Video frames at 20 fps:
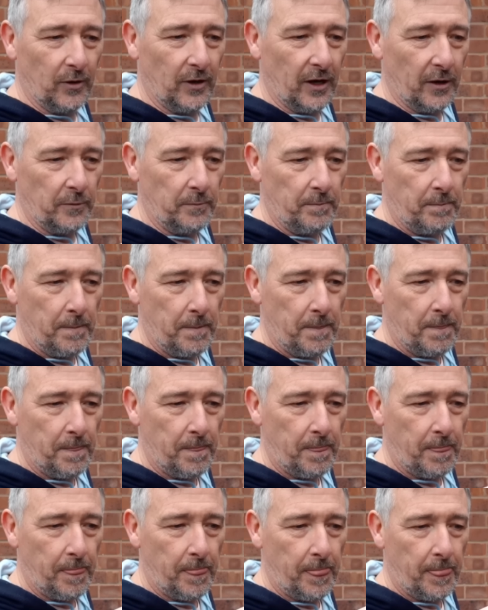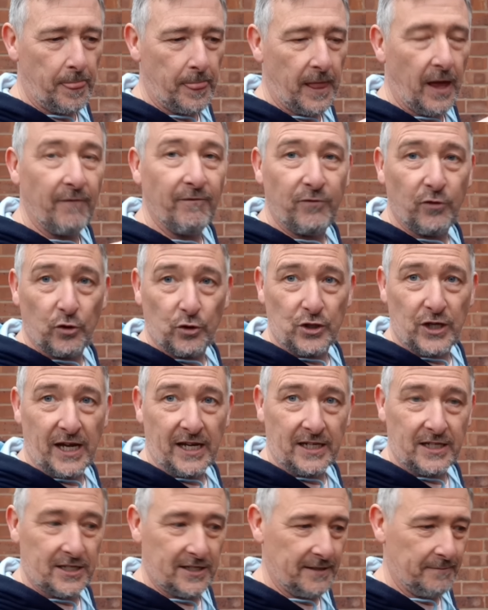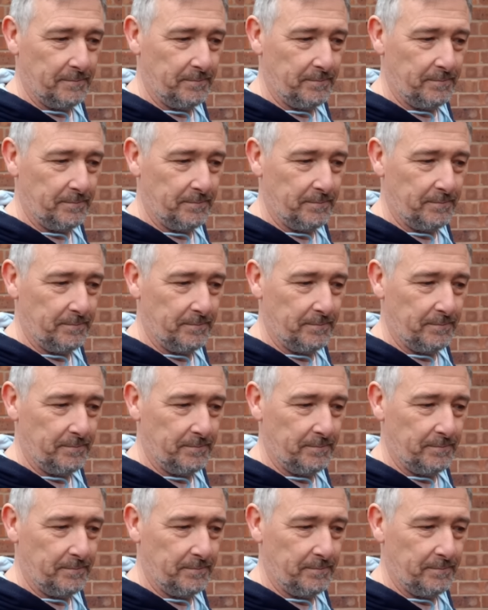go Vortex,